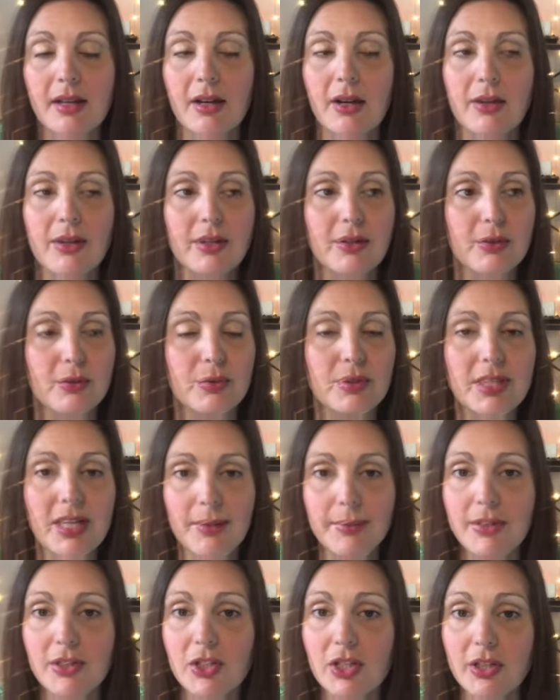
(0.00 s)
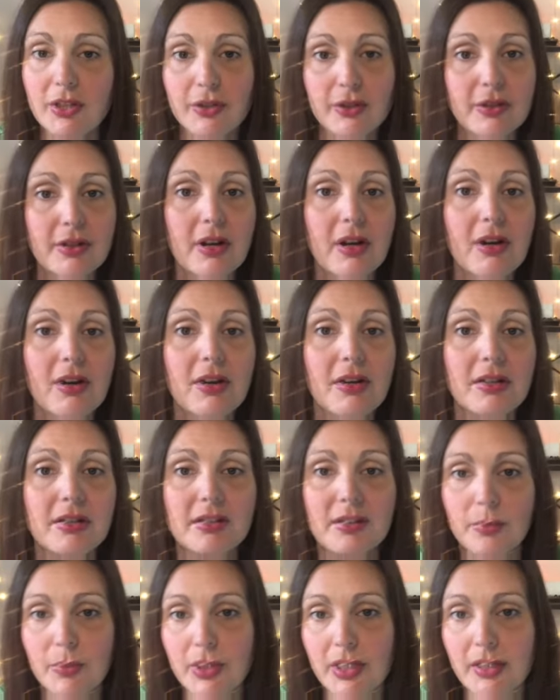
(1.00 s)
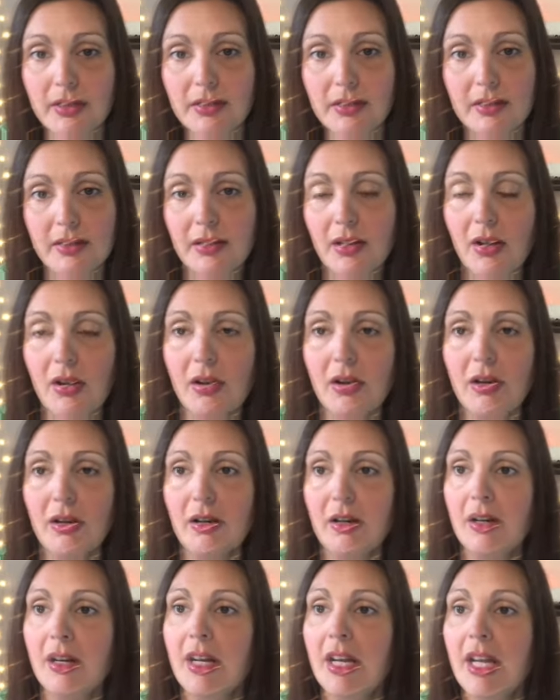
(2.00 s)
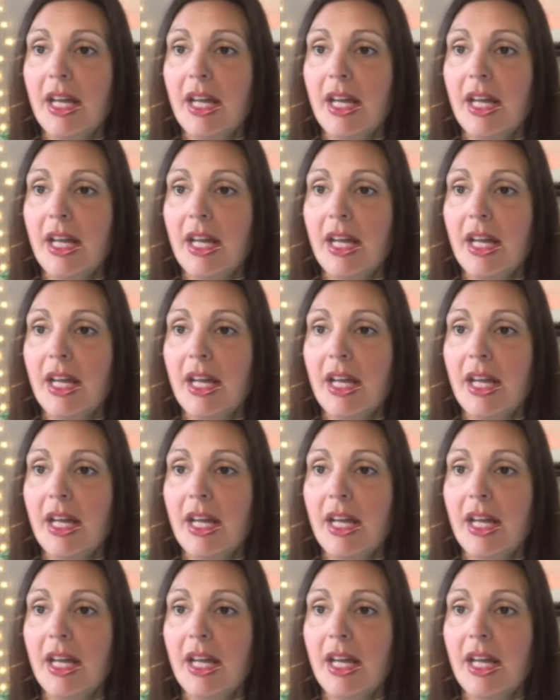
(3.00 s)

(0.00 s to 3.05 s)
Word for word: you know, damaging your car, someone else's car,